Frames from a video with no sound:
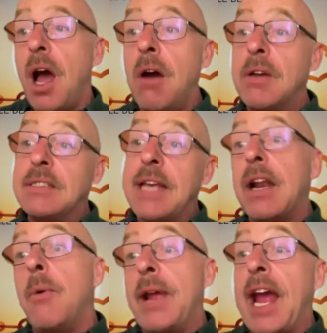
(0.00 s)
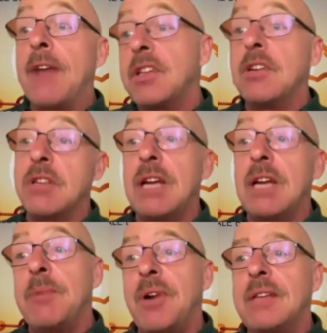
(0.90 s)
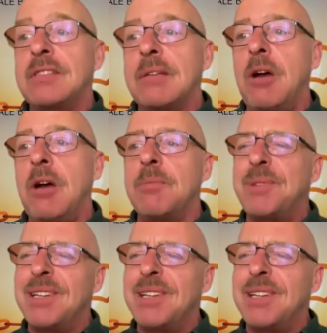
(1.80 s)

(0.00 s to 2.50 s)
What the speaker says: Oh, is that all we have to do? Live in the present moment.